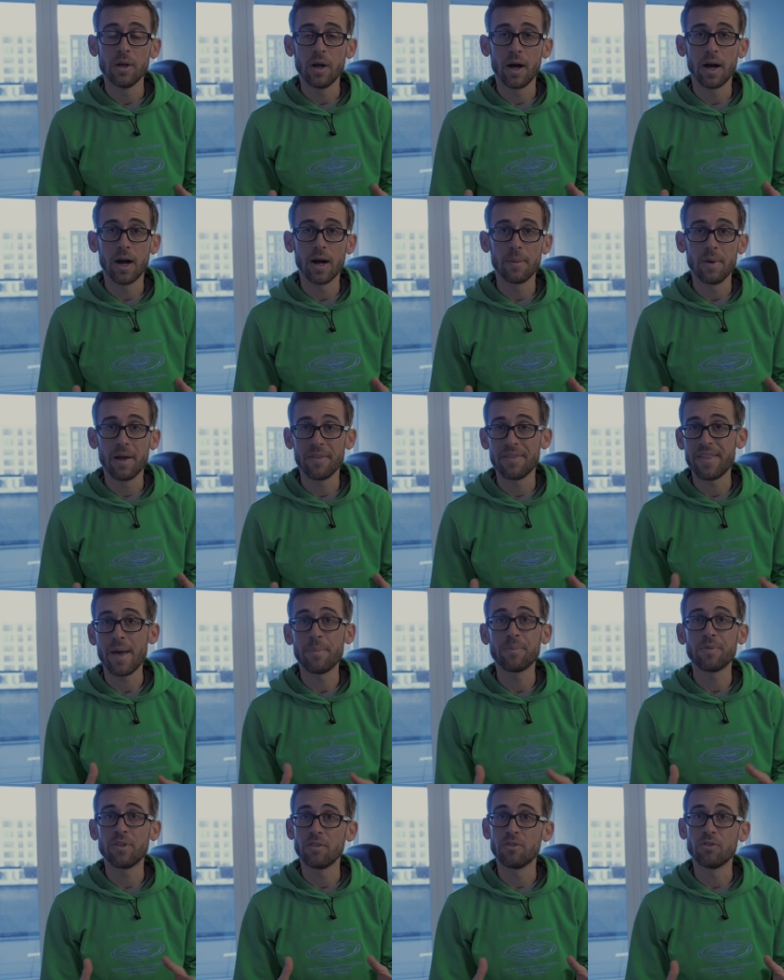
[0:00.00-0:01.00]

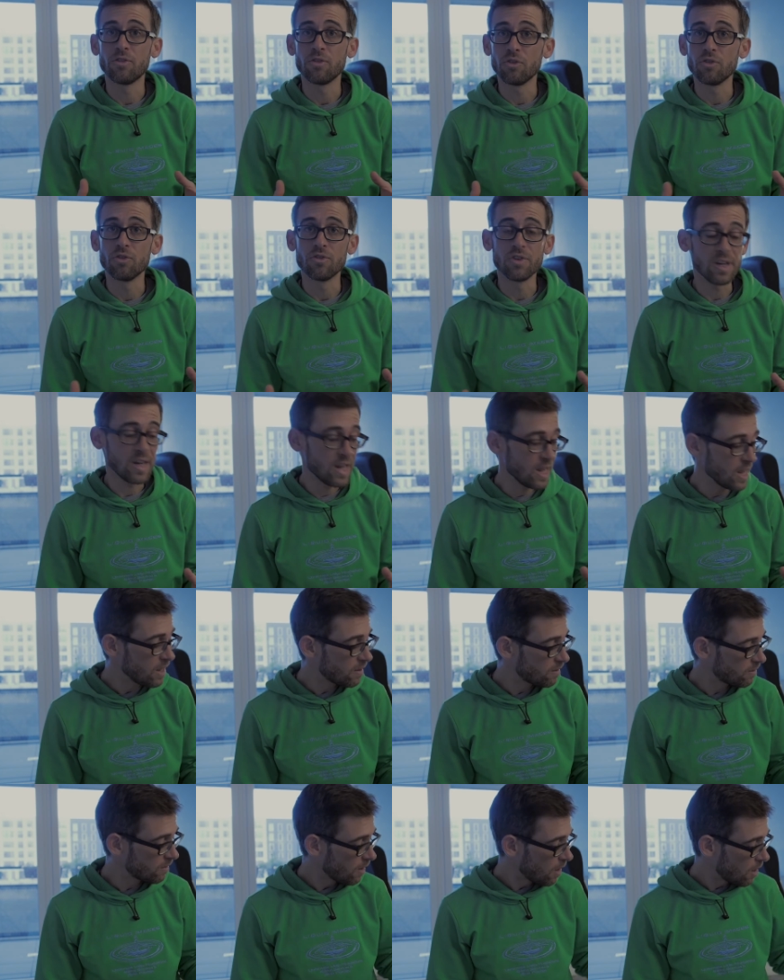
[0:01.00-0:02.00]
adapt it to your
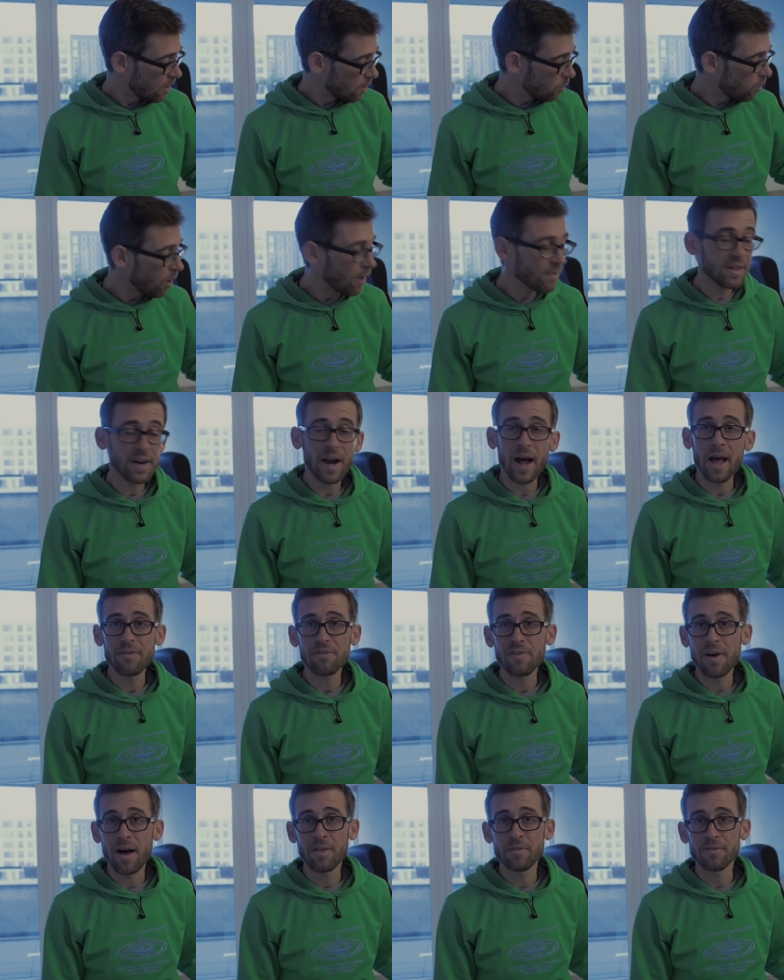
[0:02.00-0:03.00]
needs. One that I
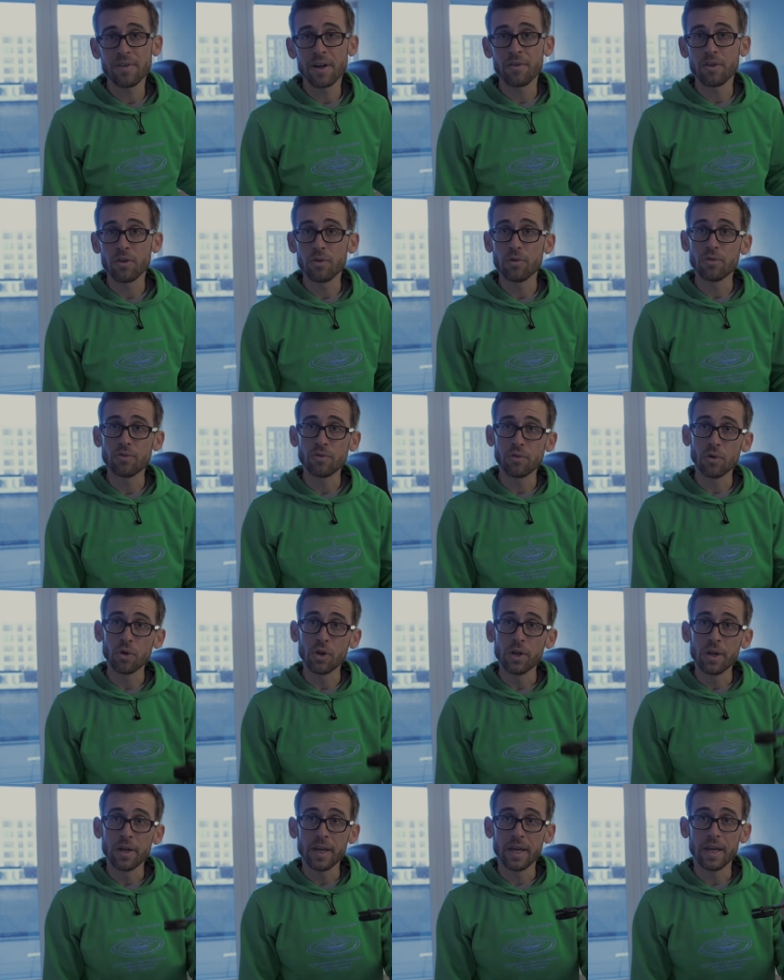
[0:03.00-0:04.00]
found very
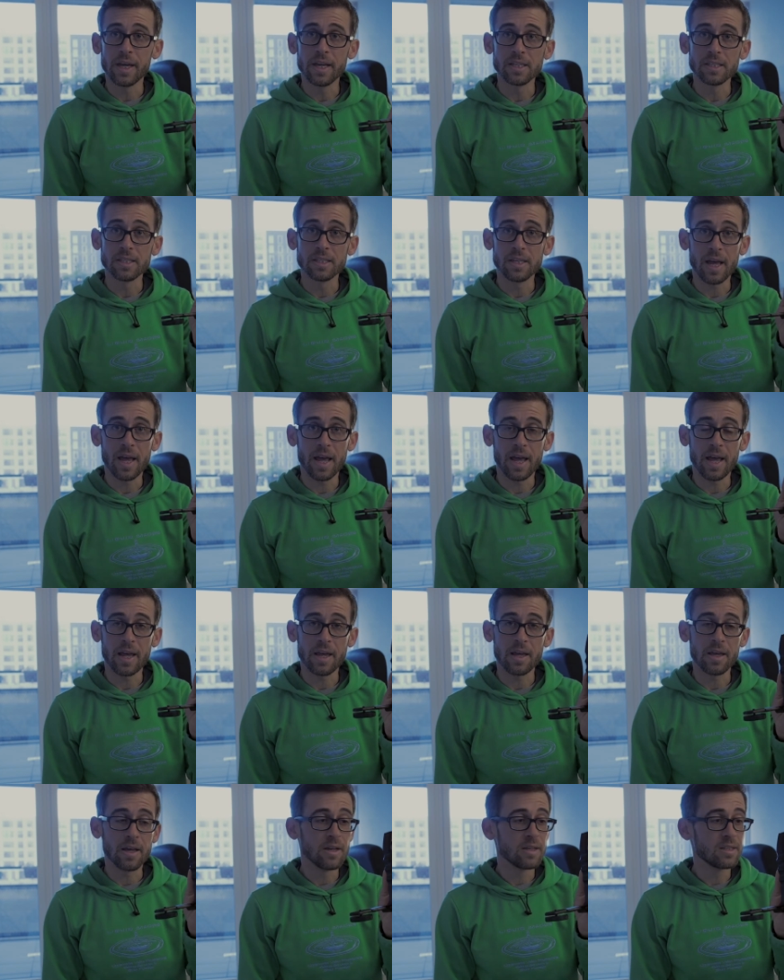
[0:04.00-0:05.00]
useful is
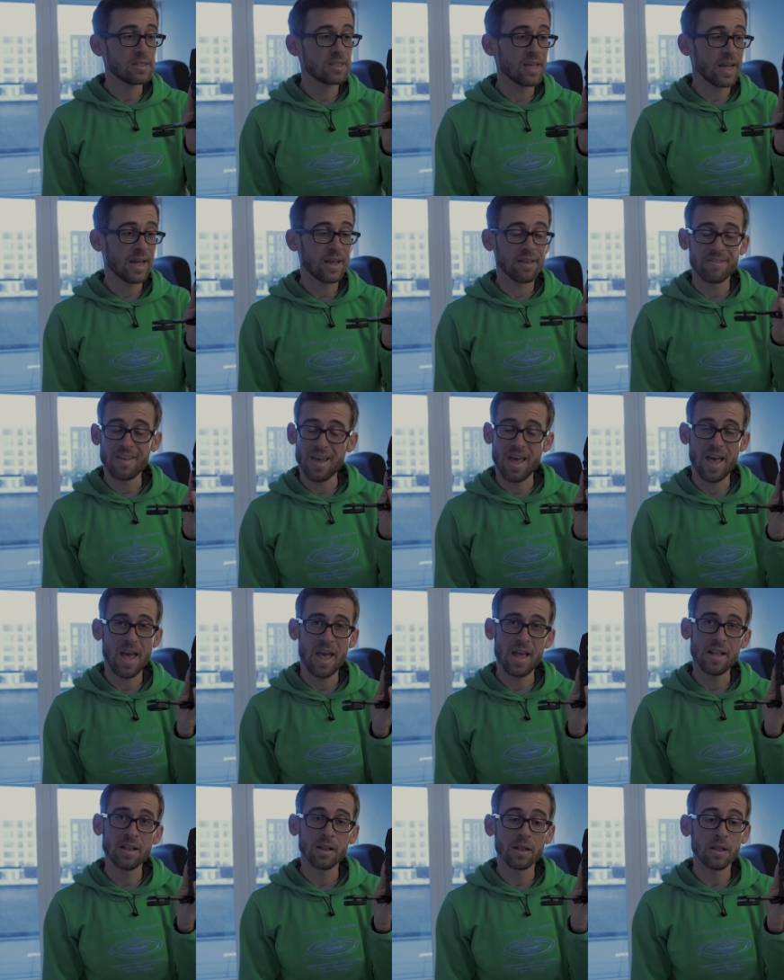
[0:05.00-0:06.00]
a second
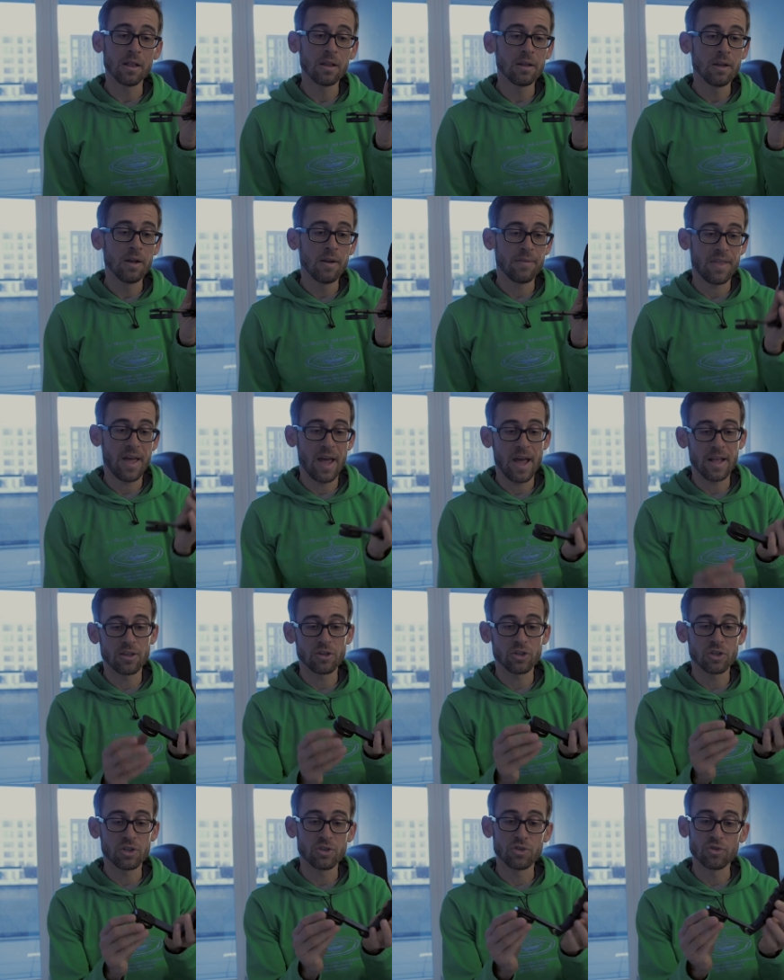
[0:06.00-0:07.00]
handle that
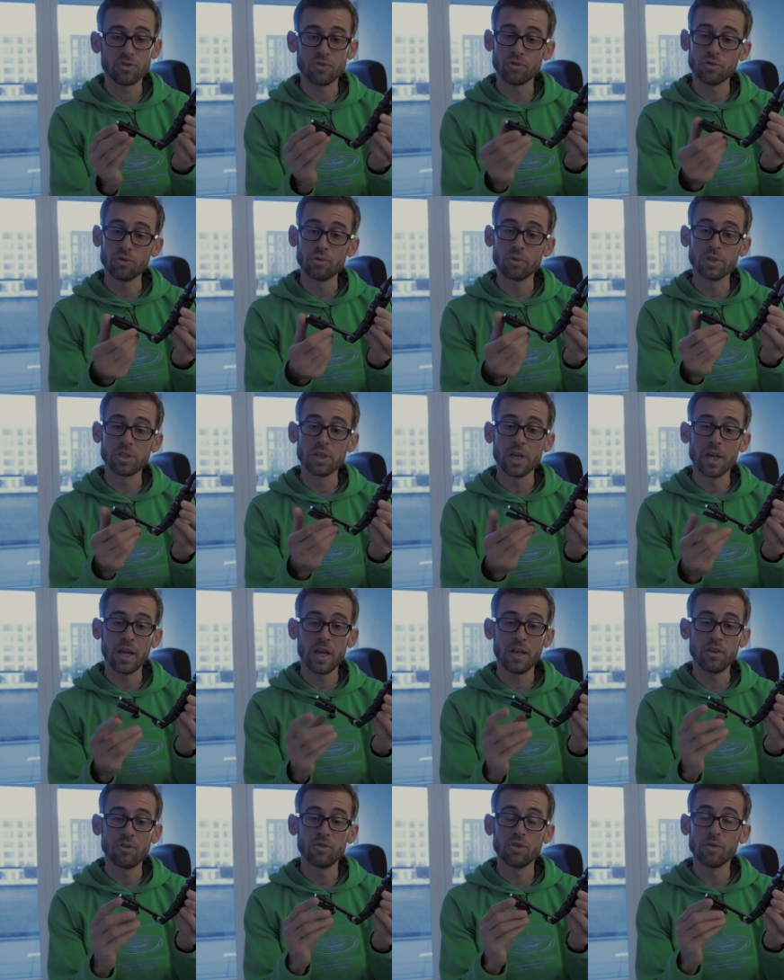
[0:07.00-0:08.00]
just screws
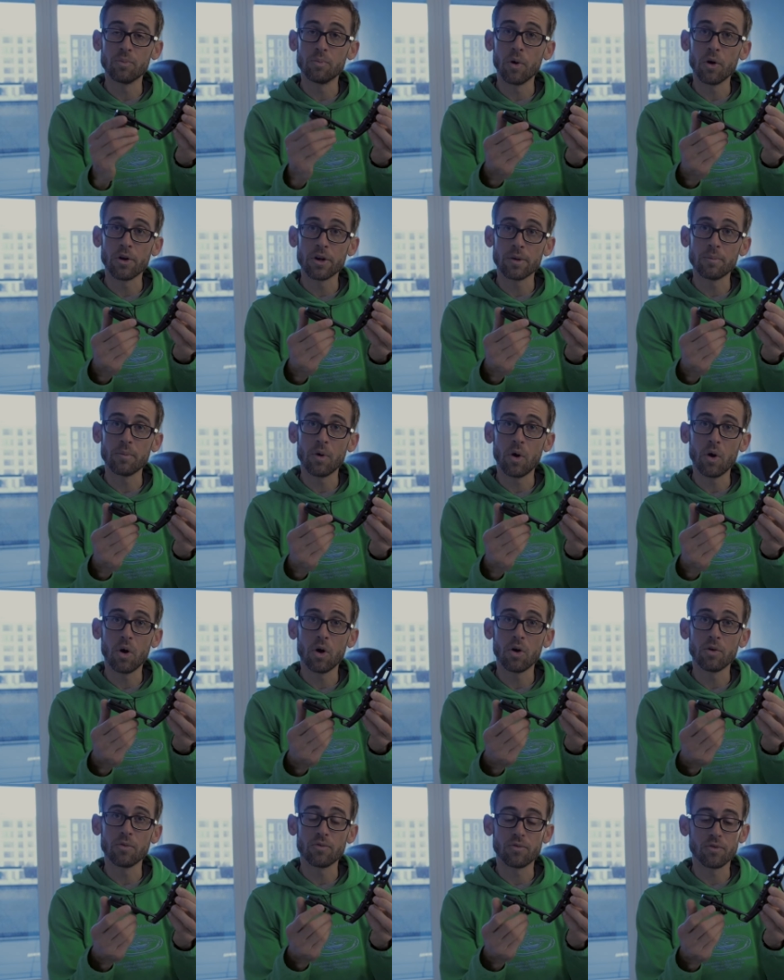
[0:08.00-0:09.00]
into the bottom
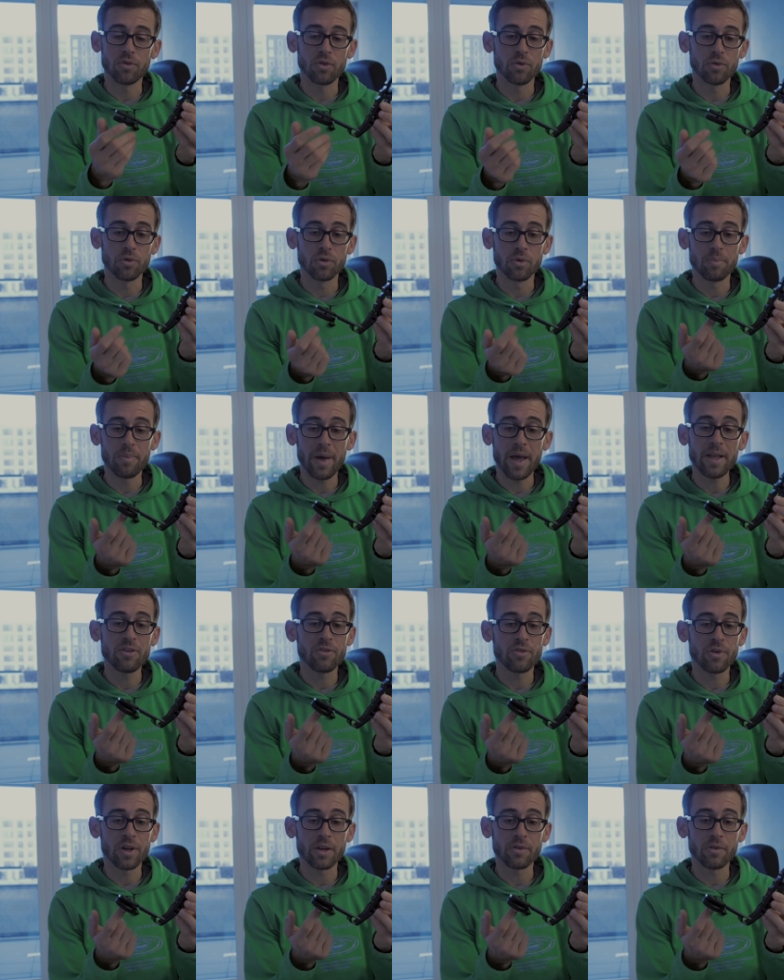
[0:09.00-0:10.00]
of your
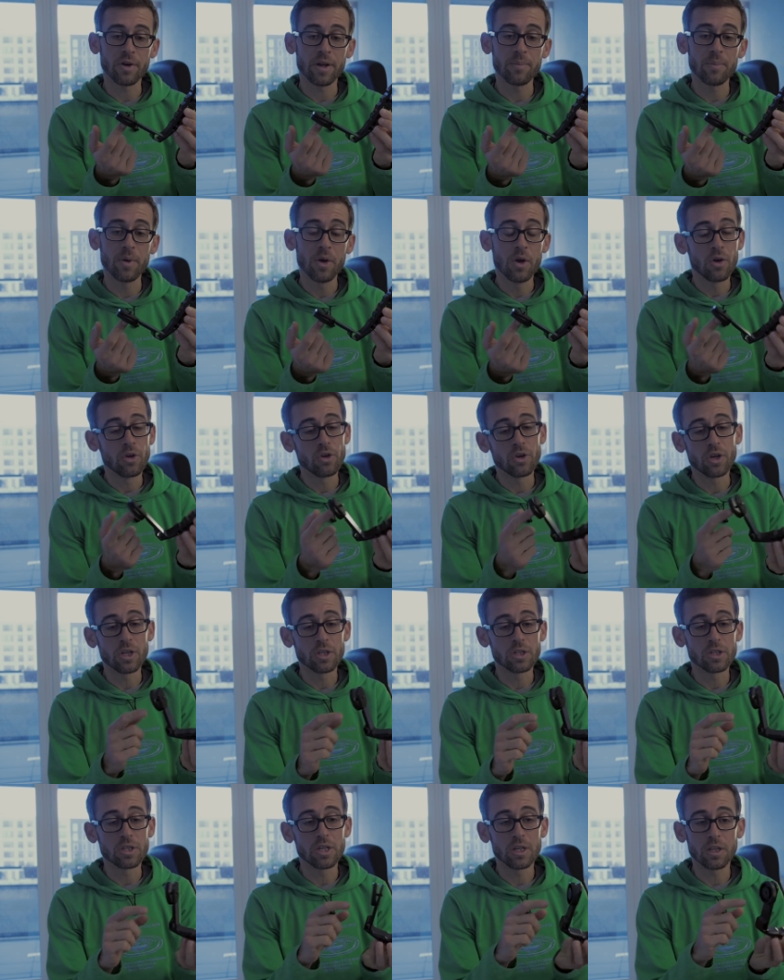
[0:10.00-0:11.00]
battery grip. You can
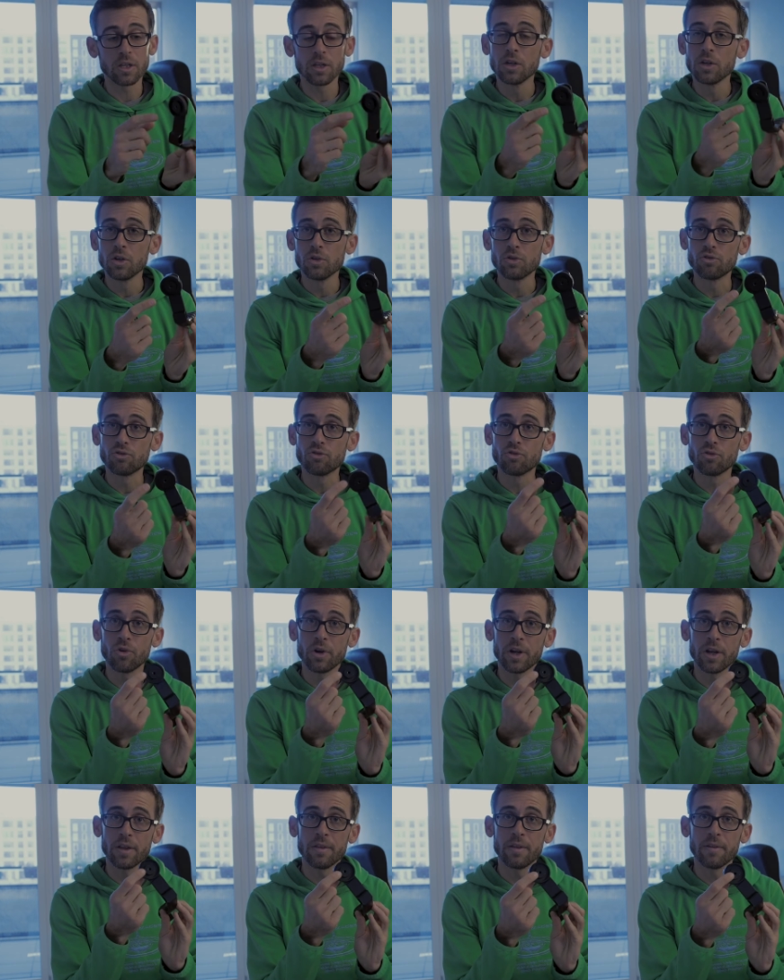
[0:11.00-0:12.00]
still screw
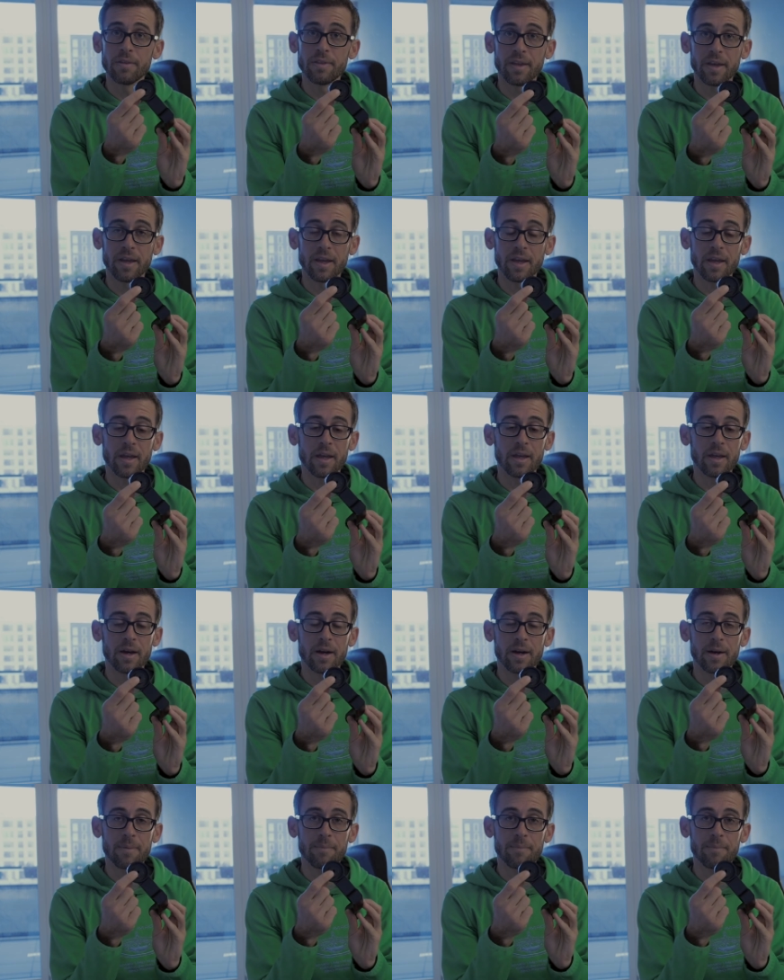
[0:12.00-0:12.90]
in the